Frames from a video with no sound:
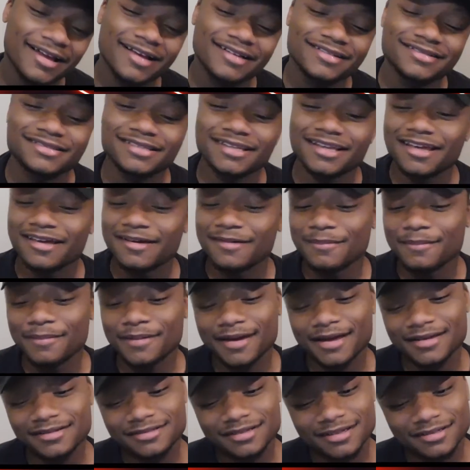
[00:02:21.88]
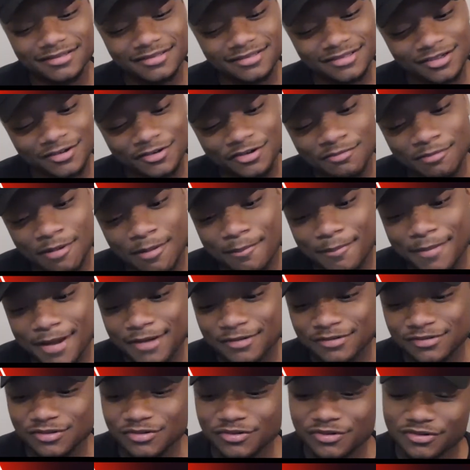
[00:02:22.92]
I said, man, I, I tell you, my
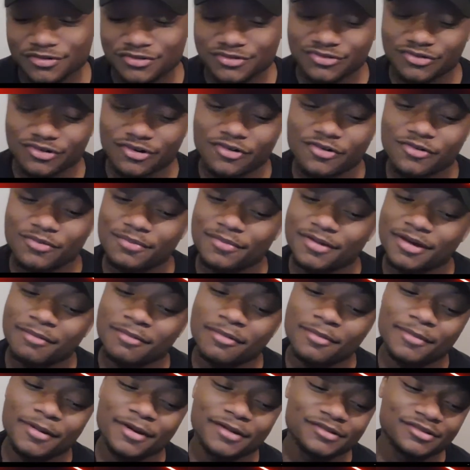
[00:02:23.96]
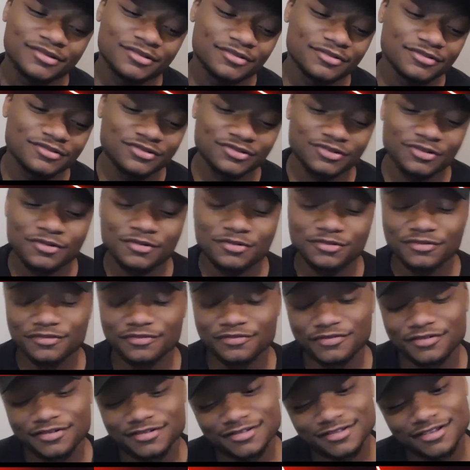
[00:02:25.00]
man's gonna troll, man. My man's gonna troll with the
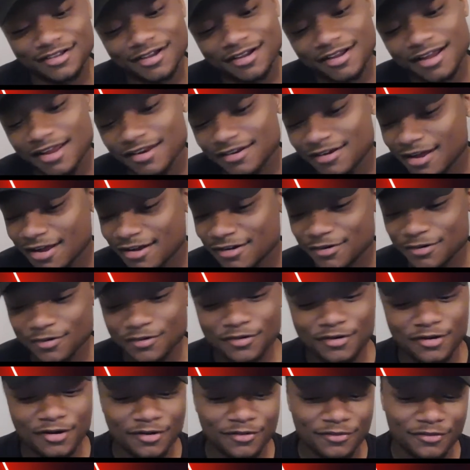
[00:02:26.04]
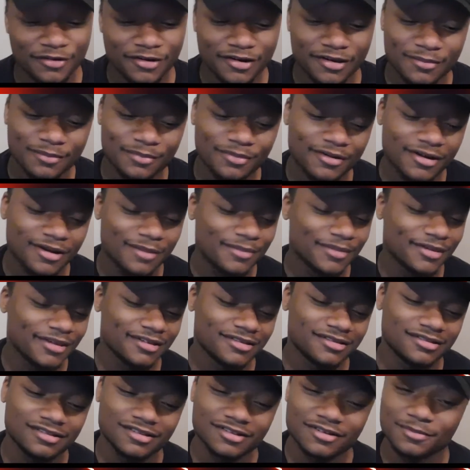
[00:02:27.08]
freestyle. I, I knew it already, but I mean,
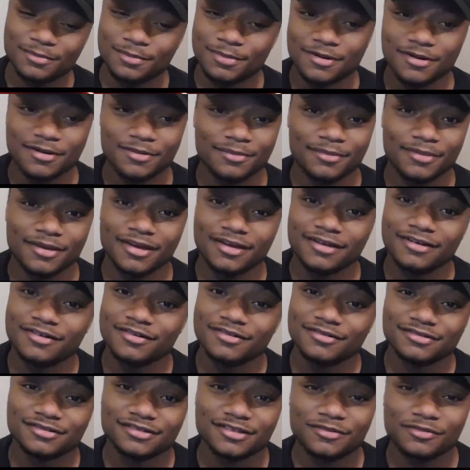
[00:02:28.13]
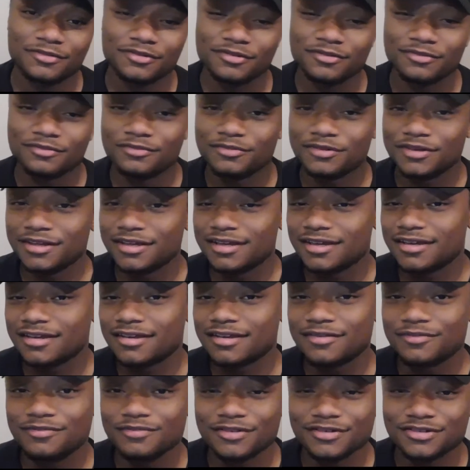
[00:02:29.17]
it's Lil Pump, man. You know, so we we
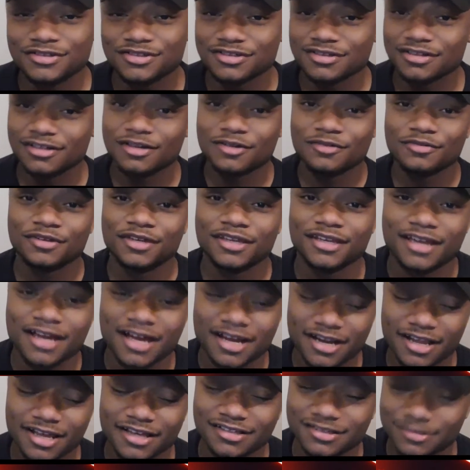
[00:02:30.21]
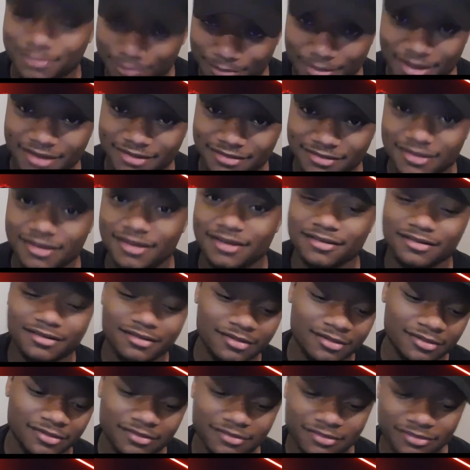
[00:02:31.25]
we should low key kind of expect
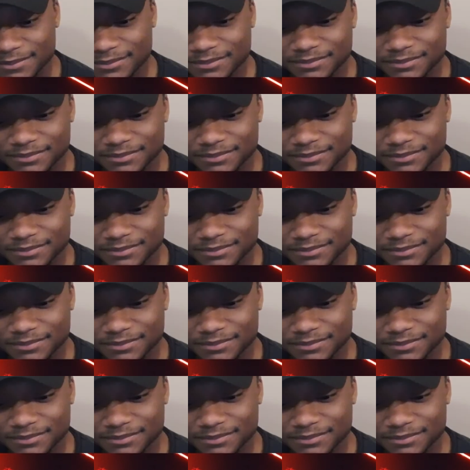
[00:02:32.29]
that.